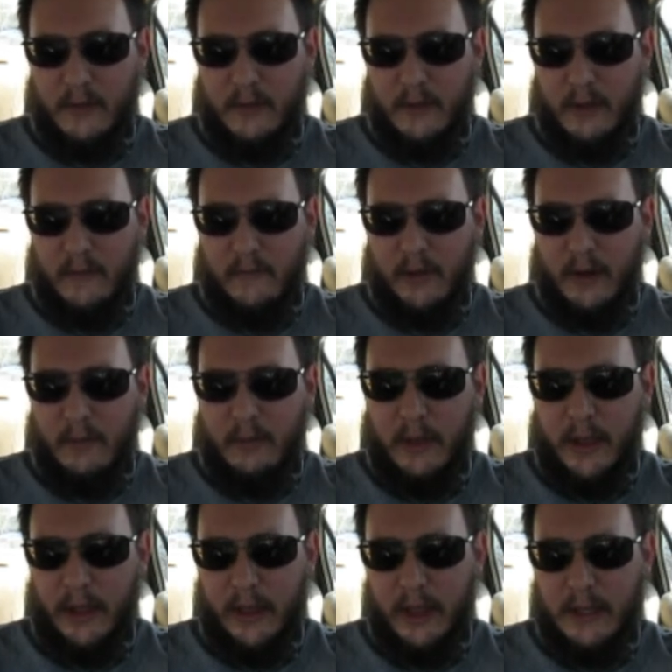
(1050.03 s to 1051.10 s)
I've got a
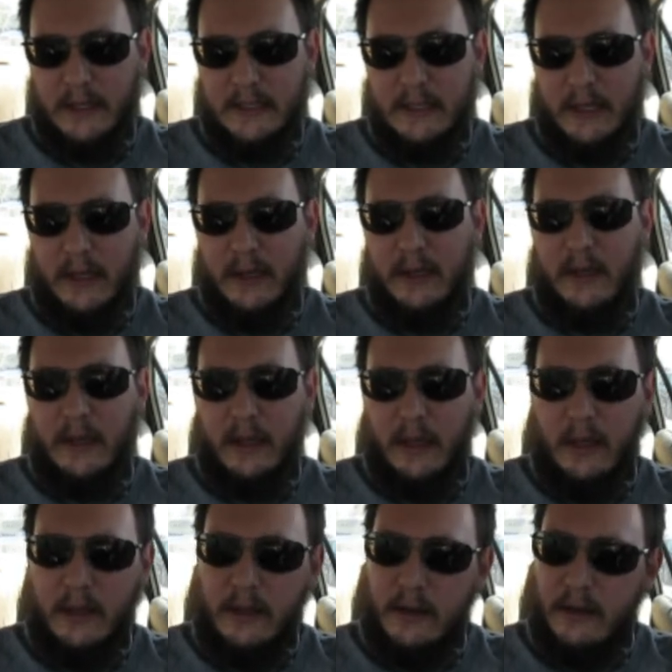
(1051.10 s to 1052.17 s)
black case.
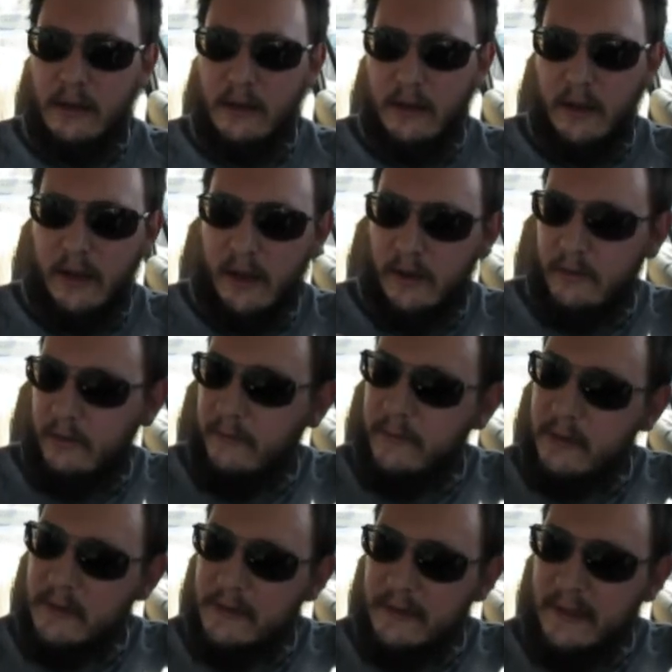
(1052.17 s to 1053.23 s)
And I don't know if you
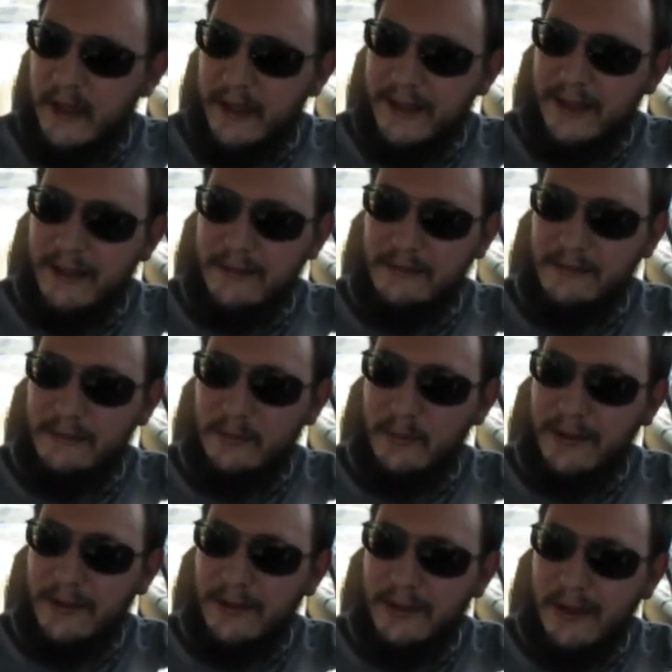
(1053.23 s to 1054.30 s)
can see that. It's a
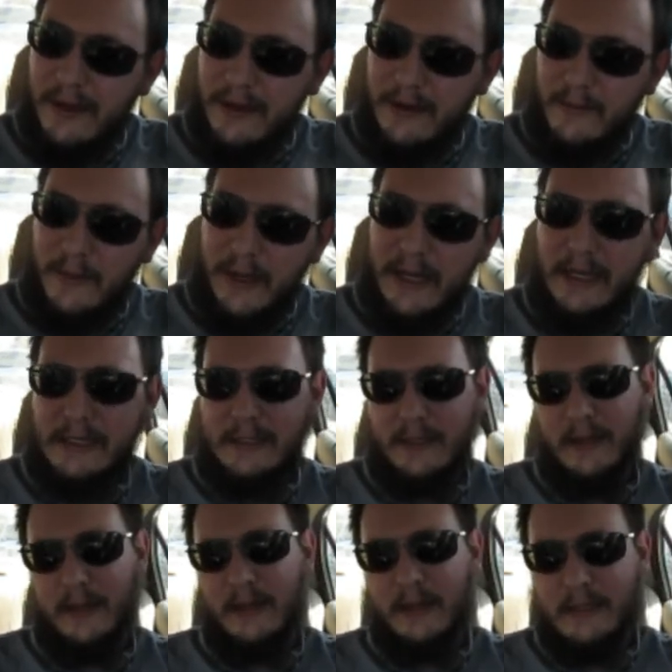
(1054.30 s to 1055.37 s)
real OtterBox.
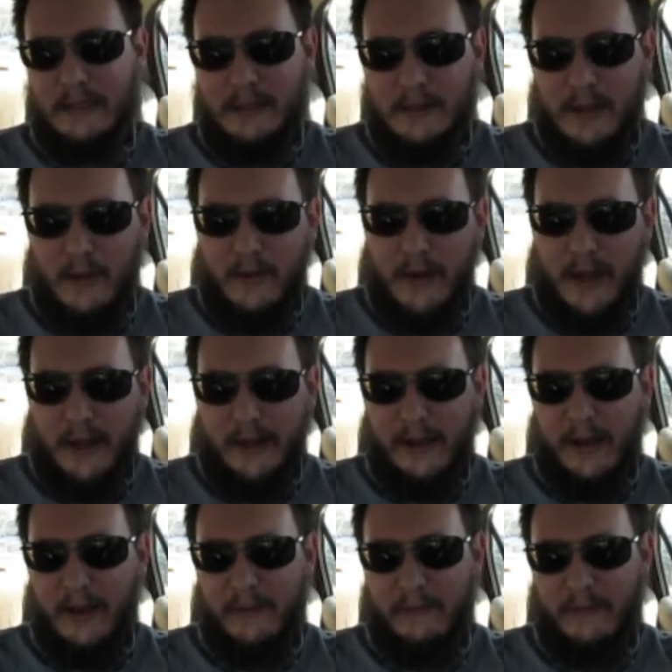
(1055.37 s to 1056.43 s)
No
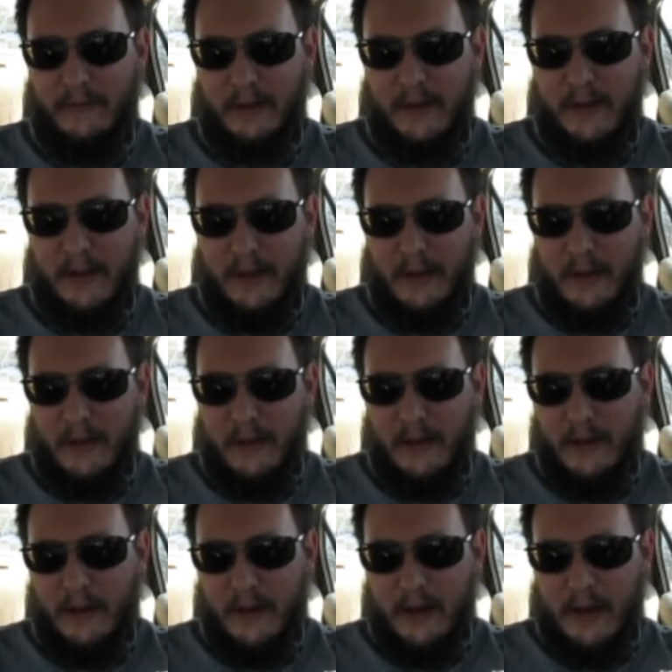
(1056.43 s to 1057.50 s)
knockoff
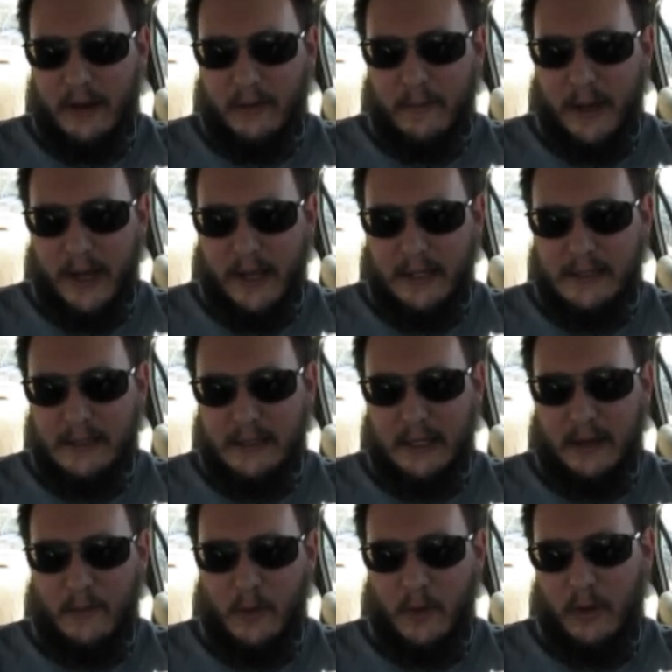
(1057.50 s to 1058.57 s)
OtterBox
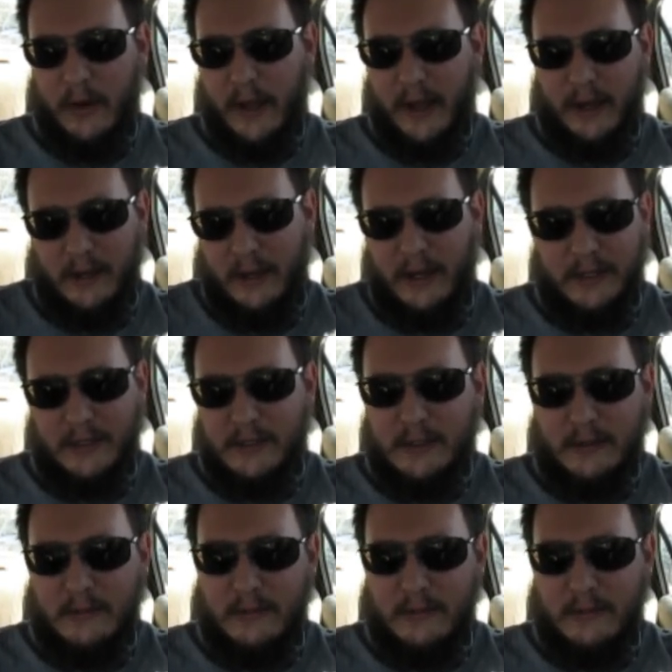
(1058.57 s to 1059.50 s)
anymore. I just